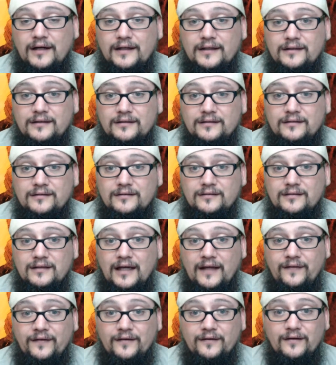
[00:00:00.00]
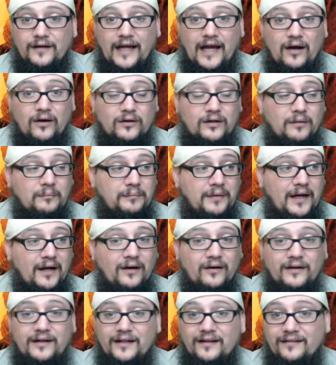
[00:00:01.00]
Right? and they're now
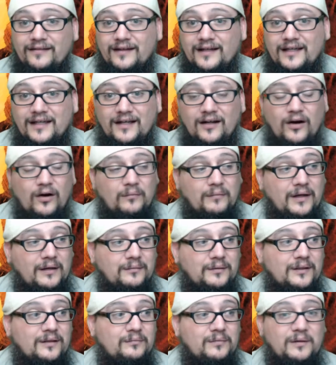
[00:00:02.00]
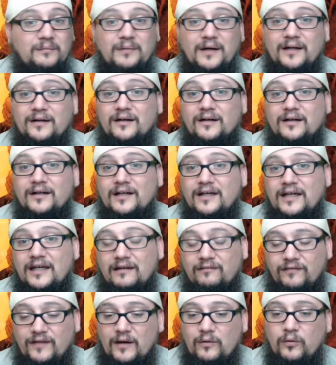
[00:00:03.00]
comparing and thinking, oh, maybe it'd be better
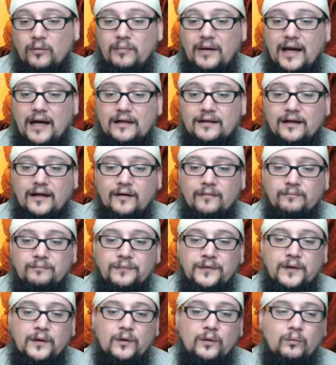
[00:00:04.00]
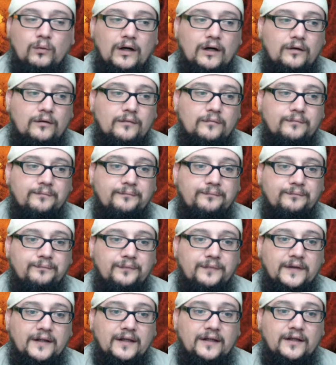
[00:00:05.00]
if they were back there. Well,
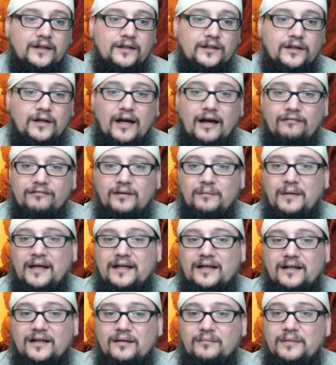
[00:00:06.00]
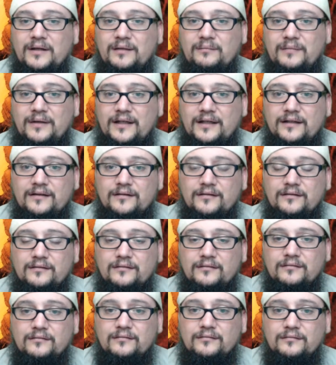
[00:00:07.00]
you have to make a commitment,
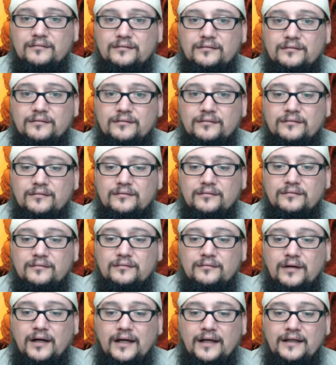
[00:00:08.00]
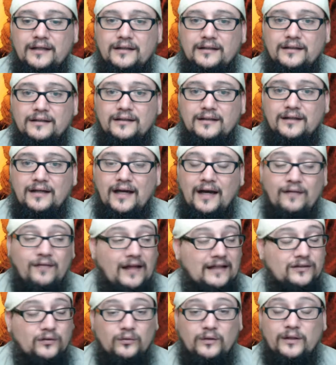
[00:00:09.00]
right?
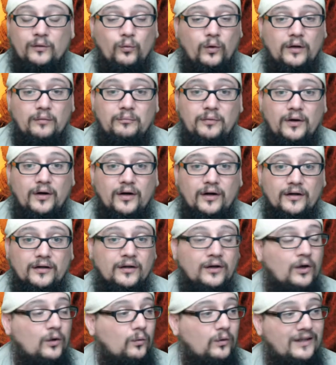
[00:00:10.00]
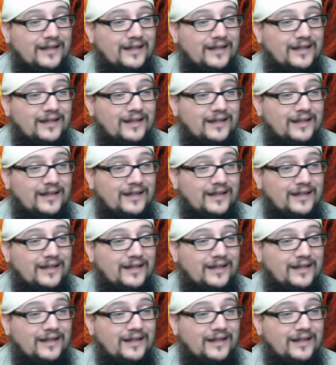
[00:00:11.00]
And that's only one part.